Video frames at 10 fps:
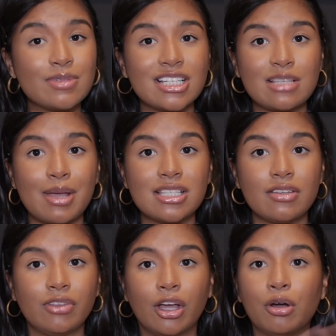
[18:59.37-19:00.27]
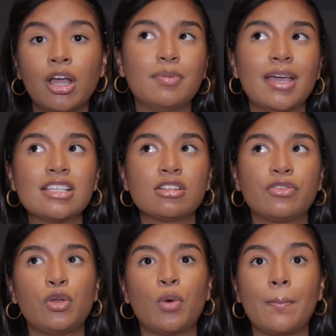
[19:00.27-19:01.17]
expensive though. Depends on if
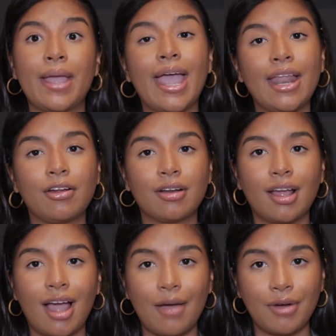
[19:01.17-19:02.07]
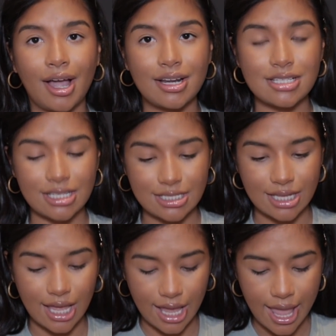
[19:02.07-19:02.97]
you want padding or not, I would honestly
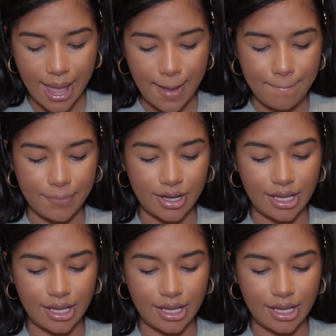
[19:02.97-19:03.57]
say. But